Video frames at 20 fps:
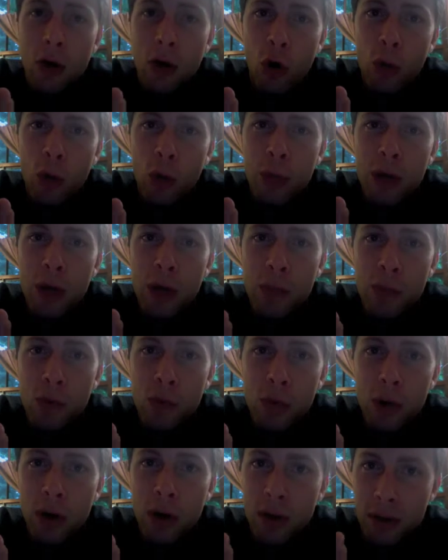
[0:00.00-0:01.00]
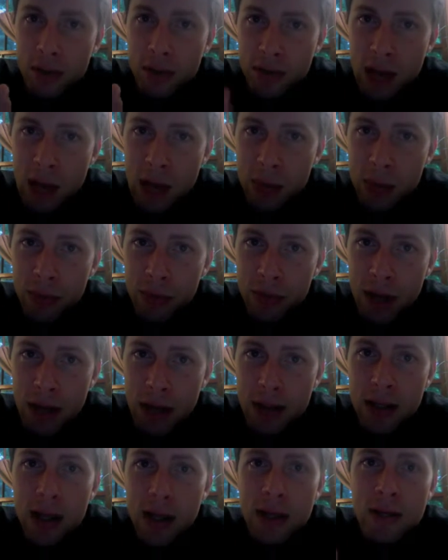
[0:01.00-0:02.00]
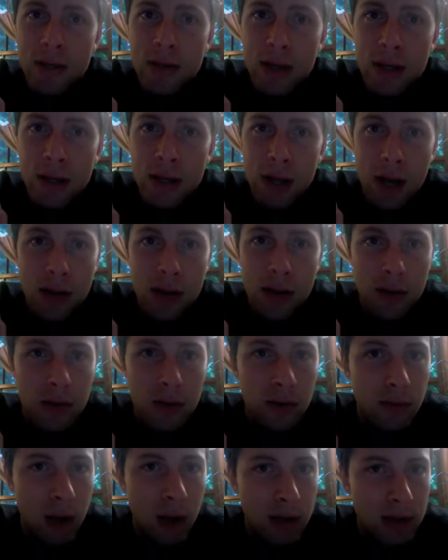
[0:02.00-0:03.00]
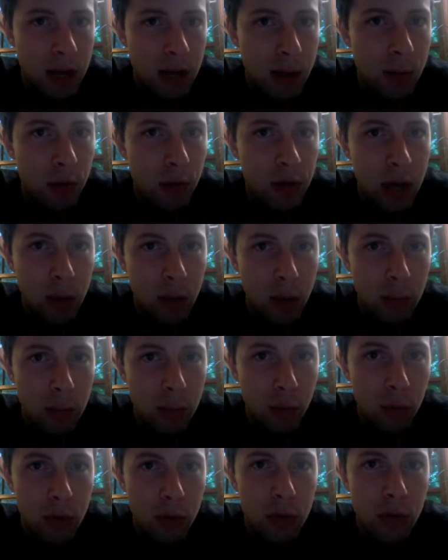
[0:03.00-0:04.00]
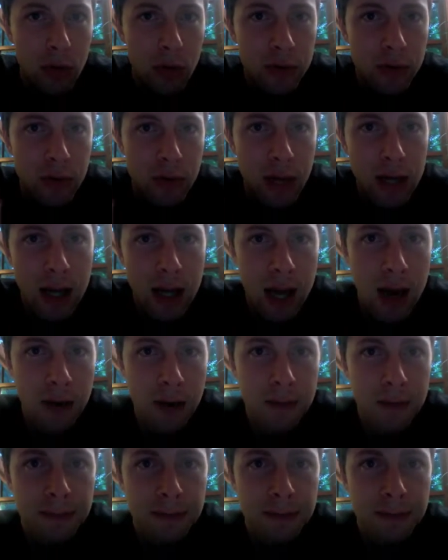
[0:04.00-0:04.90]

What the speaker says: Open up your table of contents and then either your Roundtable or Gateway protocol. Do that now.